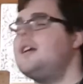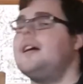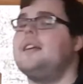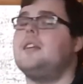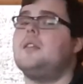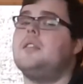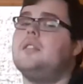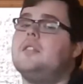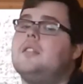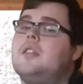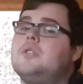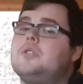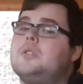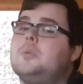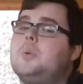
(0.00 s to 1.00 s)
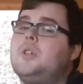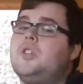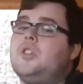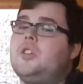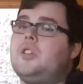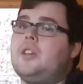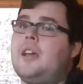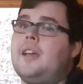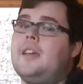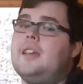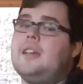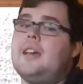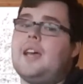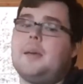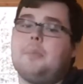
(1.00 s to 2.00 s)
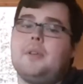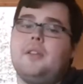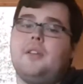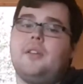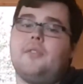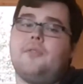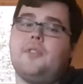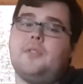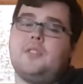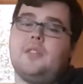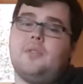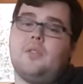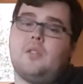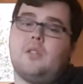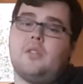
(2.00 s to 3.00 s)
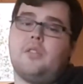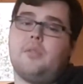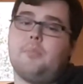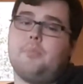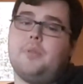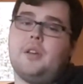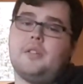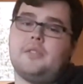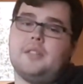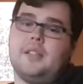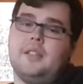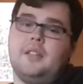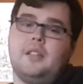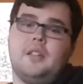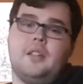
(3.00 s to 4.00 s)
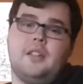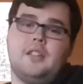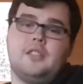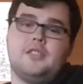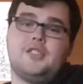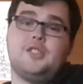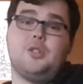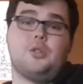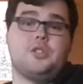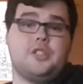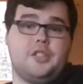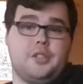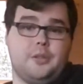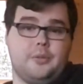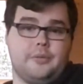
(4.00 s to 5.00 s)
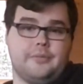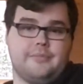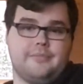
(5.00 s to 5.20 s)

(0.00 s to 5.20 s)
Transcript: And I'd like to wish a happy 54th birthday to Doctor Who.